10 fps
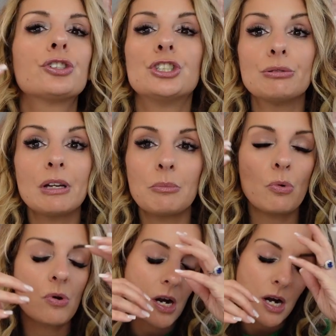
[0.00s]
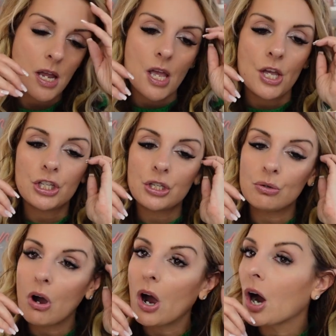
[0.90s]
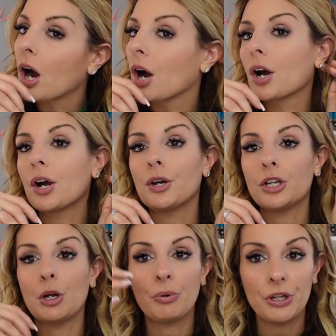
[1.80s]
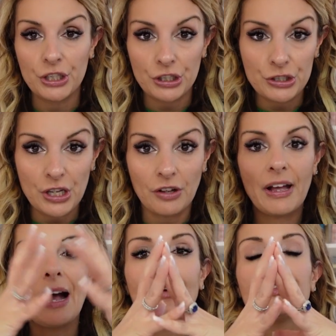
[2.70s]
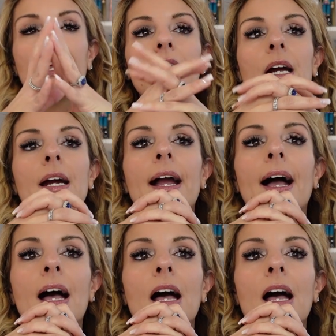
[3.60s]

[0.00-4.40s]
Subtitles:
doing more, you are, putting yourself out there,